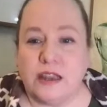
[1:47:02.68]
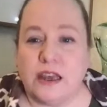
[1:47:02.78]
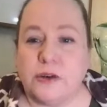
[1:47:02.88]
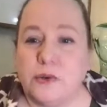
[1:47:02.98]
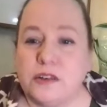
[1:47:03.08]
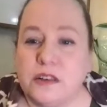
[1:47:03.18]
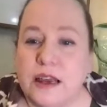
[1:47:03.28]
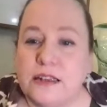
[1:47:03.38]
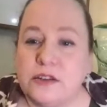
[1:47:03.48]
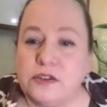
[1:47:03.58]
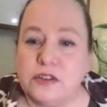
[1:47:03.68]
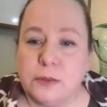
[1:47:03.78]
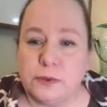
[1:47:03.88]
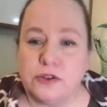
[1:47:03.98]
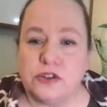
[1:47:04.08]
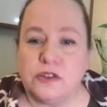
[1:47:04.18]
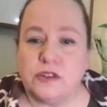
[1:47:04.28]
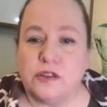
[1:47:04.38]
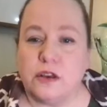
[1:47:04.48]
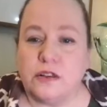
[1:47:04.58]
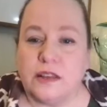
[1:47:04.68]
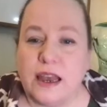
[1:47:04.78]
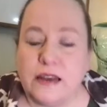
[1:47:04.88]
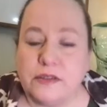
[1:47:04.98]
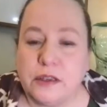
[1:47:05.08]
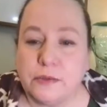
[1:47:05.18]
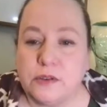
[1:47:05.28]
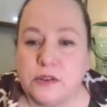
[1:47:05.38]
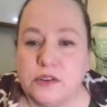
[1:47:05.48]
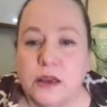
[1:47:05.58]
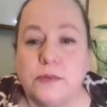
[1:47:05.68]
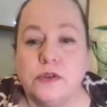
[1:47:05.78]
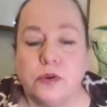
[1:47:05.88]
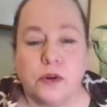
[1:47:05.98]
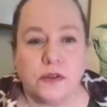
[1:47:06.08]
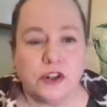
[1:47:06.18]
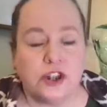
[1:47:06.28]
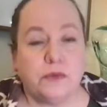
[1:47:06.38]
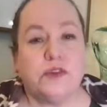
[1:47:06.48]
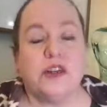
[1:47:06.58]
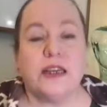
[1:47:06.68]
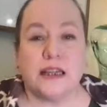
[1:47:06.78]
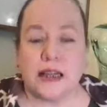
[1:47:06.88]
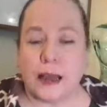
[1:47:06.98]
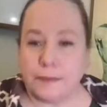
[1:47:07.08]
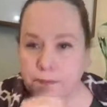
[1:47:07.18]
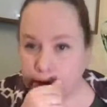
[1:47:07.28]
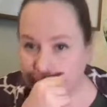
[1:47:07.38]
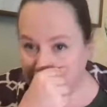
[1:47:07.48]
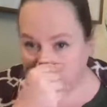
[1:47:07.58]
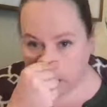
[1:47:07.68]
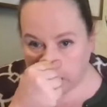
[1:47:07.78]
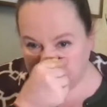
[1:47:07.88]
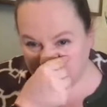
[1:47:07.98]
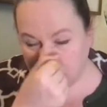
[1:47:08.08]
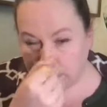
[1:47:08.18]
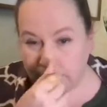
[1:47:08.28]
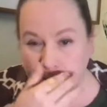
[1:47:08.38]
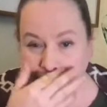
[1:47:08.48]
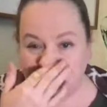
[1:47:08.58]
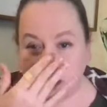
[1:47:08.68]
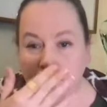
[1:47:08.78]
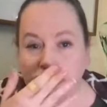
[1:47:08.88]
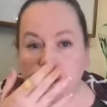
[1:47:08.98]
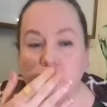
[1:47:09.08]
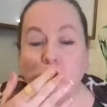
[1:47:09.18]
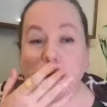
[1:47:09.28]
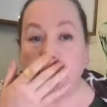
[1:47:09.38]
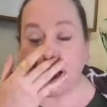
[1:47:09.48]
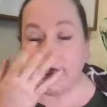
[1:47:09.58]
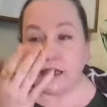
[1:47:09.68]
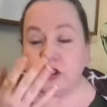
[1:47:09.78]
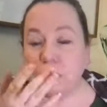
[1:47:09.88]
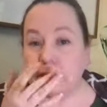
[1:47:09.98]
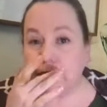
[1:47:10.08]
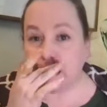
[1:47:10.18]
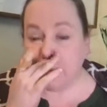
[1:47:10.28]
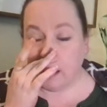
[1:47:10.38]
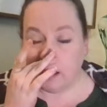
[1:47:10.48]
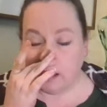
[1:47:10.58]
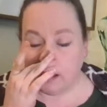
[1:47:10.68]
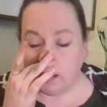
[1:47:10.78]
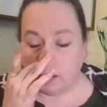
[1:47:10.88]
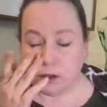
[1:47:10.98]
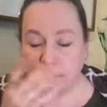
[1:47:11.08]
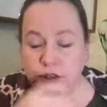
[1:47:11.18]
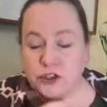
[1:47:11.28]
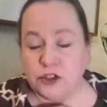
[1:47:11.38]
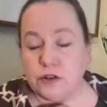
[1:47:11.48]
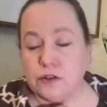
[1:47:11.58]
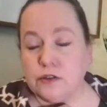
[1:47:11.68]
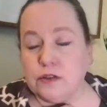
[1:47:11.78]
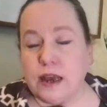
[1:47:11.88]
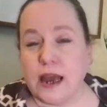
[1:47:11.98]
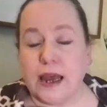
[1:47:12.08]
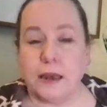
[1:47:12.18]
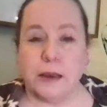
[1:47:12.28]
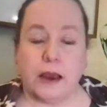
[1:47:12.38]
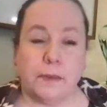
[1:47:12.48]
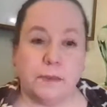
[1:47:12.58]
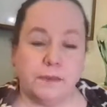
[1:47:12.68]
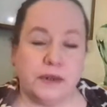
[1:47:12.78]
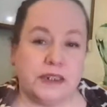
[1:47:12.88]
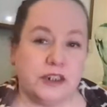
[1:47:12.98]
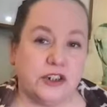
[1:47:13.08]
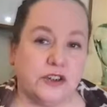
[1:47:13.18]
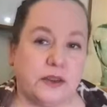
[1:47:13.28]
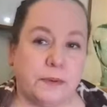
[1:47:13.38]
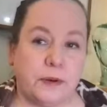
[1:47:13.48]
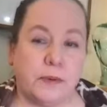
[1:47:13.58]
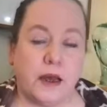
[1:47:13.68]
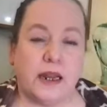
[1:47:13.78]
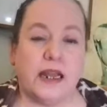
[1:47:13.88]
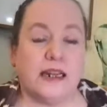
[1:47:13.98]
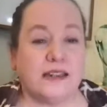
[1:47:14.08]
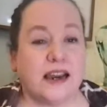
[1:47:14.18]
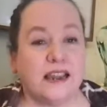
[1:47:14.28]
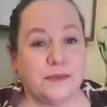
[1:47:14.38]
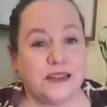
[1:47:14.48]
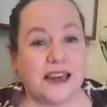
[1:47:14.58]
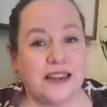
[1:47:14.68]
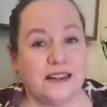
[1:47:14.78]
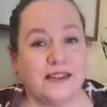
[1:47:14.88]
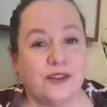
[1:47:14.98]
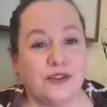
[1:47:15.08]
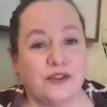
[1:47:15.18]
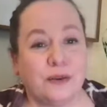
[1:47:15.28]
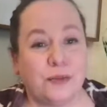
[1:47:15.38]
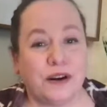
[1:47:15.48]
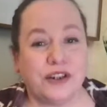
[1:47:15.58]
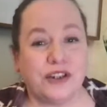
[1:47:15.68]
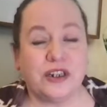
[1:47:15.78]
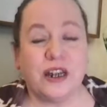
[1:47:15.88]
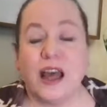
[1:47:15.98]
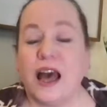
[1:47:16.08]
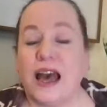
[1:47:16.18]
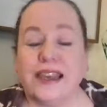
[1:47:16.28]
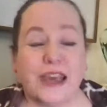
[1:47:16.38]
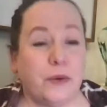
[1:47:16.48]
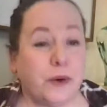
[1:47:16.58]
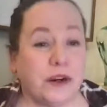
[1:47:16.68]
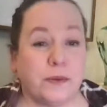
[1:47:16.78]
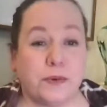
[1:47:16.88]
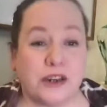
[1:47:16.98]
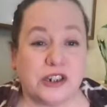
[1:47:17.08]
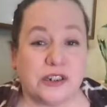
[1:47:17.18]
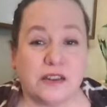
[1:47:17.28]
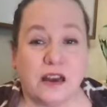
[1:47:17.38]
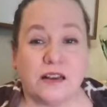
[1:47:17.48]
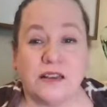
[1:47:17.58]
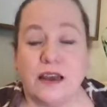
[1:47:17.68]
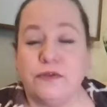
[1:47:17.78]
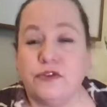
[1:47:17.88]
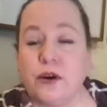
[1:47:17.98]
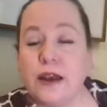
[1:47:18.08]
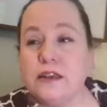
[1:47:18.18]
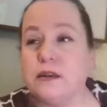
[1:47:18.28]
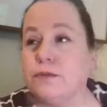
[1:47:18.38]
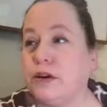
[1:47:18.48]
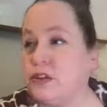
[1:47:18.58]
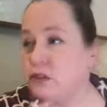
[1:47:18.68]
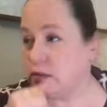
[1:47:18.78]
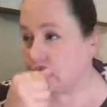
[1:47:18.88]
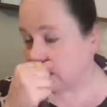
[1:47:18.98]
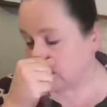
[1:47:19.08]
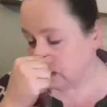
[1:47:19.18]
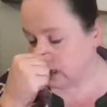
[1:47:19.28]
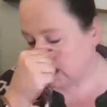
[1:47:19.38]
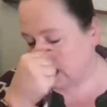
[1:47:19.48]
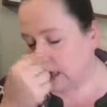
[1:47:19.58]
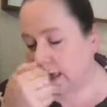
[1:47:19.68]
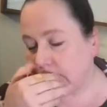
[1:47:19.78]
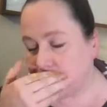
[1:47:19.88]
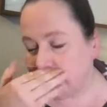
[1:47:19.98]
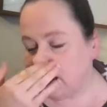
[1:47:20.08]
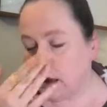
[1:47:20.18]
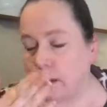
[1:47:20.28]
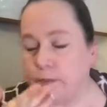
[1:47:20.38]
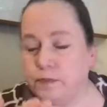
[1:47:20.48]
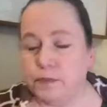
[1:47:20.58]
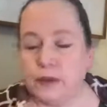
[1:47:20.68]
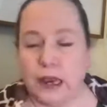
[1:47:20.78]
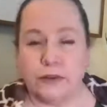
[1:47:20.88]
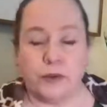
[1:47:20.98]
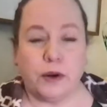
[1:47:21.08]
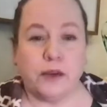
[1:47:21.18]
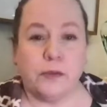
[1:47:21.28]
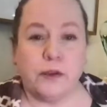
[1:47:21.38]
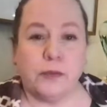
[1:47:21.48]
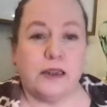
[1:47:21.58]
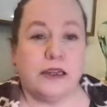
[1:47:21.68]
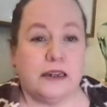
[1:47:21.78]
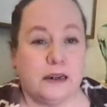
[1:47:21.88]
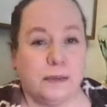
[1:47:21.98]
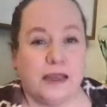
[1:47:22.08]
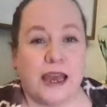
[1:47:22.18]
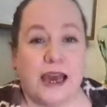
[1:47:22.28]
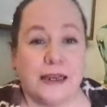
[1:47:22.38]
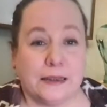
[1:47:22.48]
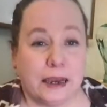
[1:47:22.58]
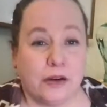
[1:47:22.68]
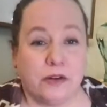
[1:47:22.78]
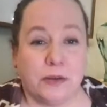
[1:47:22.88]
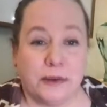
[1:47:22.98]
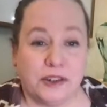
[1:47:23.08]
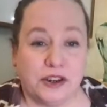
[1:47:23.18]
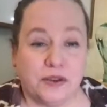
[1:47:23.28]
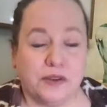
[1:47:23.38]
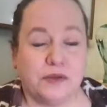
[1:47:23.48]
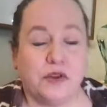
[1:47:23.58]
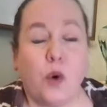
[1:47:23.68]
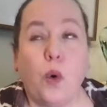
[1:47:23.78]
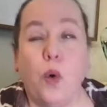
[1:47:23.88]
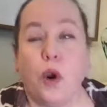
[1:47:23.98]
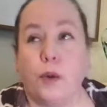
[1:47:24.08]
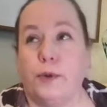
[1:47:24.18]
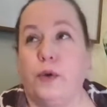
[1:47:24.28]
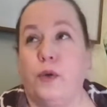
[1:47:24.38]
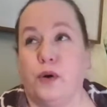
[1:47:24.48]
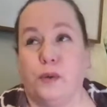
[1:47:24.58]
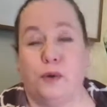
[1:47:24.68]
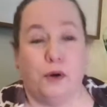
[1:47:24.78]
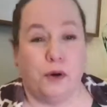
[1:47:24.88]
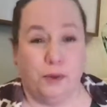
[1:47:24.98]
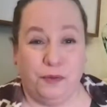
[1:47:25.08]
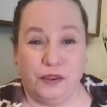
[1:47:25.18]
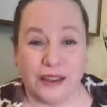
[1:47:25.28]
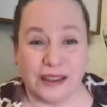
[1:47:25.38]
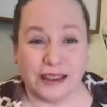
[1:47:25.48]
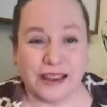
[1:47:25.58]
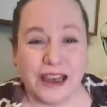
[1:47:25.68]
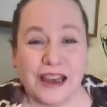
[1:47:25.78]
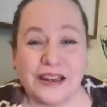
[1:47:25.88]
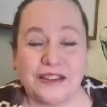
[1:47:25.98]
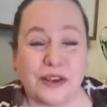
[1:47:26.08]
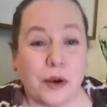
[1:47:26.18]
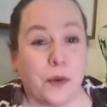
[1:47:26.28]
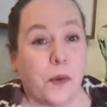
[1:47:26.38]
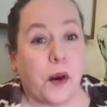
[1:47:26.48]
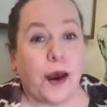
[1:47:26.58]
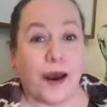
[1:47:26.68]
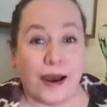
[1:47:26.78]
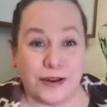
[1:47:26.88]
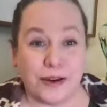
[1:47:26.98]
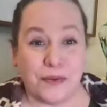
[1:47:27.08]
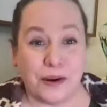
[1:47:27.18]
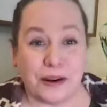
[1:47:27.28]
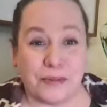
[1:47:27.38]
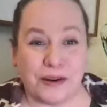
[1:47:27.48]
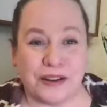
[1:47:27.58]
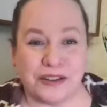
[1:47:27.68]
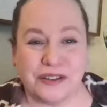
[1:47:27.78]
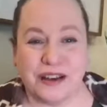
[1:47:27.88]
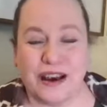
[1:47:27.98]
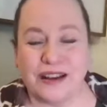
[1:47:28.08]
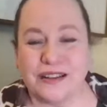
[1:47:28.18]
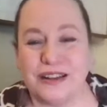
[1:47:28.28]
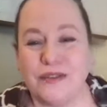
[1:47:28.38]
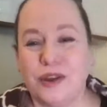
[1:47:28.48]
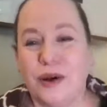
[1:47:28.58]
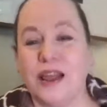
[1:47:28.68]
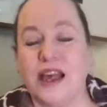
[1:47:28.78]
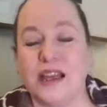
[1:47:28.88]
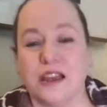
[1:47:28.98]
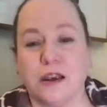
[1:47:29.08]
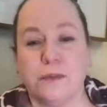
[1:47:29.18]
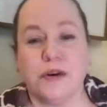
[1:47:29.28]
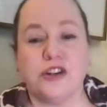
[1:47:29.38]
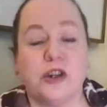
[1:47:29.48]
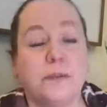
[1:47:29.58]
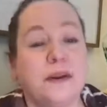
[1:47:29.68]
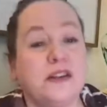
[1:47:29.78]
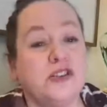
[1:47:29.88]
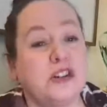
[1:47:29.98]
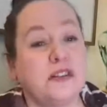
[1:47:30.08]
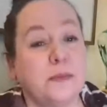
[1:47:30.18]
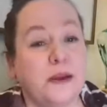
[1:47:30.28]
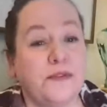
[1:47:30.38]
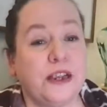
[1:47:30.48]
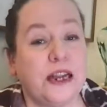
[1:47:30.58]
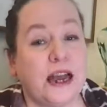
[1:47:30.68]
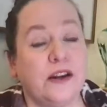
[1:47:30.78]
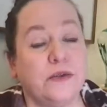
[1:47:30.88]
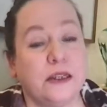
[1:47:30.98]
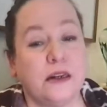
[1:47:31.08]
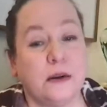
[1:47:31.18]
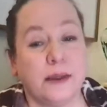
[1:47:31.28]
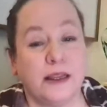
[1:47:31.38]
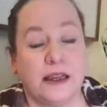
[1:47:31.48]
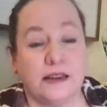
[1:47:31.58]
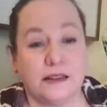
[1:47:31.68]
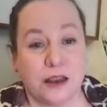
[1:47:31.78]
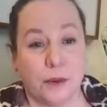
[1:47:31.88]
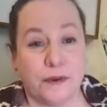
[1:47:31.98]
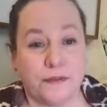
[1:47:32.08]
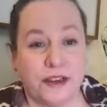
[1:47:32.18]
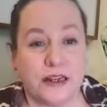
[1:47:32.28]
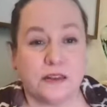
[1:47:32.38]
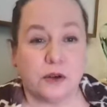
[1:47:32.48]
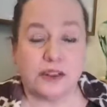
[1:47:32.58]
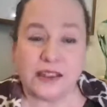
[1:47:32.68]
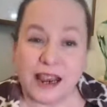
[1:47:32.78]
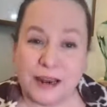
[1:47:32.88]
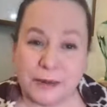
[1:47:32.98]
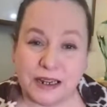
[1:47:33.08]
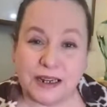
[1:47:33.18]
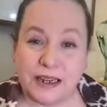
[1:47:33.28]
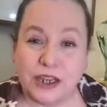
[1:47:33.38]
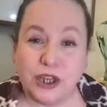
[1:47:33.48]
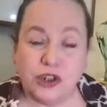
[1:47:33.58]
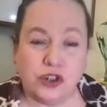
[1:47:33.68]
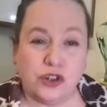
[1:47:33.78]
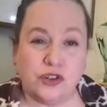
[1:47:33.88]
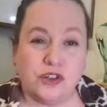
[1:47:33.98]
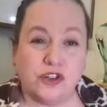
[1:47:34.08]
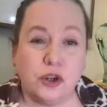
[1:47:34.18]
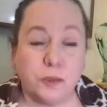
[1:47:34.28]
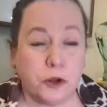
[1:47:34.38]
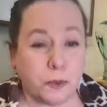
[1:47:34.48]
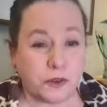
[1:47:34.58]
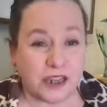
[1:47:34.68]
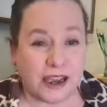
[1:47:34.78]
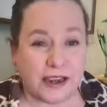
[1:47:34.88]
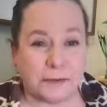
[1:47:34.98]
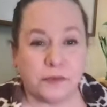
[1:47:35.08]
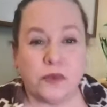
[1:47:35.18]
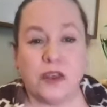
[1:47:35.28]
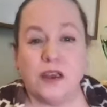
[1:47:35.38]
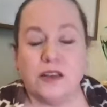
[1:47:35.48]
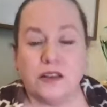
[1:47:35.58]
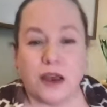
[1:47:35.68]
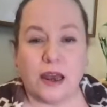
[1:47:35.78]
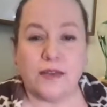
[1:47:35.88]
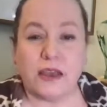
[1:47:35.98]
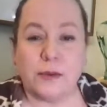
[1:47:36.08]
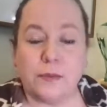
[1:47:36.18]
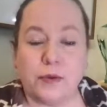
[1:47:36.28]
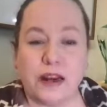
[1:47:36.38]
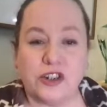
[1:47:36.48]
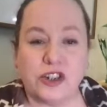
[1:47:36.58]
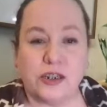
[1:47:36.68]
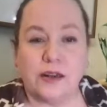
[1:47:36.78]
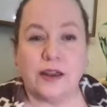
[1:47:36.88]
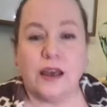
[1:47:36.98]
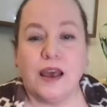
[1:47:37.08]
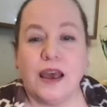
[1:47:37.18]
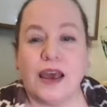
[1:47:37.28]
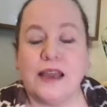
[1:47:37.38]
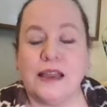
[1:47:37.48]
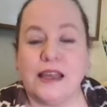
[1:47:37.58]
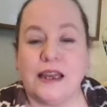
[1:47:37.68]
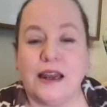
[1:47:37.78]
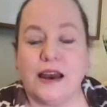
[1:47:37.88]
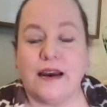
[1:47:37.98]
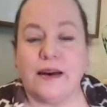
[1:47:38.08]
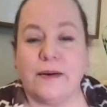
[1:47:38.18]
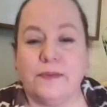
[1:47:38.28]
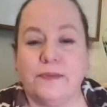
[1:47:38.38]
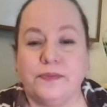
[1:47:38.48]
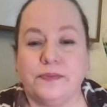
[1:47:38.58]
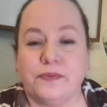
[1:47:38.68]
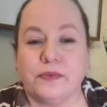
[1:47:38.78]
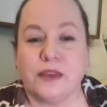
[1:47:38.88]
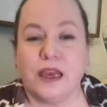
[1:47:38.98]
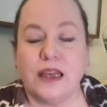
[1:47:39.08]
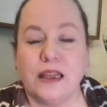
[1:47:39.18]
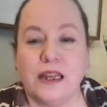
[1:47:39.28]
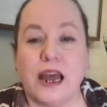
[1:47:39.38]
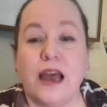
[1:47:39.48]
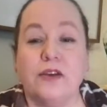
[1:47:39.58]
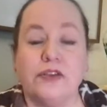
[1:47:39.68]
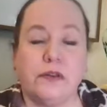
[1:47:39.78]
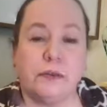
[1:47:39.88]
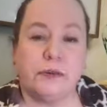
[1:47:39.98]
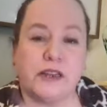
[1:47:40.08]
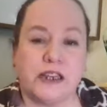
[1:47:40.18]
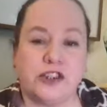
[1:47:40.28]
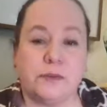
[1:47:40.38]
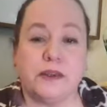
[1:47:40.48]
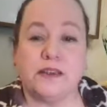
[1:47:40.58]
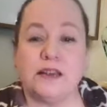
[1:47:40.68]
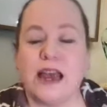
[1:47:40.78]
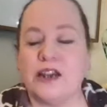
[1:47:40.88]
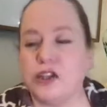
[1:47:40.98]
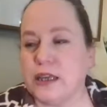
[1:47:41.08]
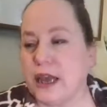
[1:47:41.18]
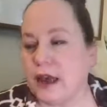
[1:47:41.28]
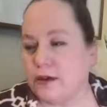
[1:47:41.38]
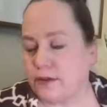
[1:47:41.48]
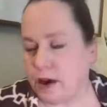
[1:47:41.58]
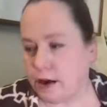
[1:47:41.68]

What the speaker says: that I can wear slides or slippers just as long as I have some sort of cushion, which I get that. No, I actually with my shoes, my tennis shoes, I put them on and I tie them tight so there's compression. I can't wear compression socks. I've tried compression socks, and it ended up, after wearing them a little bit, it ended up like I had gout in my toes. It was a horrible, horrible, horrible feeling. So I do not wear compression socks, even though I like the compression, but it's just on my feet. I don't need it on my legs, on my feet. So I tie my shoes super duper tight, so I have that compression, and then I also have the protection because I actually have